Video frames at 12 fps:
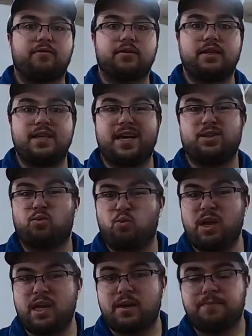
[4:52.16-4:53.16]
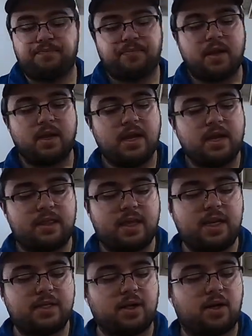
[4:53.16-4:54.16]
for the next week.
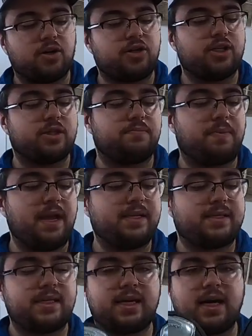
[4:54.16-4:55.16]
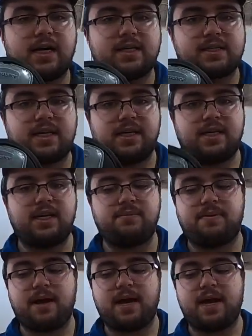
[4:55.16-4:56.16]
These are just basic Husky knee
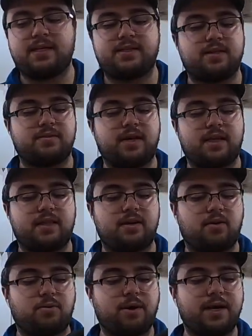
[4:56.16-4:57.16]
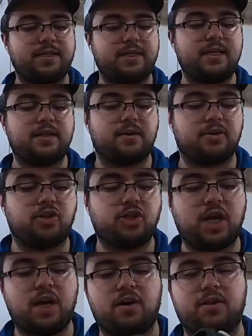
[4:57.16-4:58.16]
pads. They're nothing crazy. They're
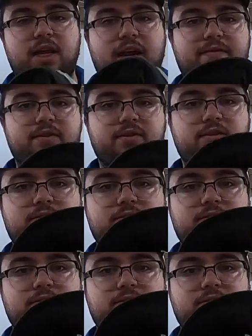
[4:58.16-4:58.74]
gel. They have these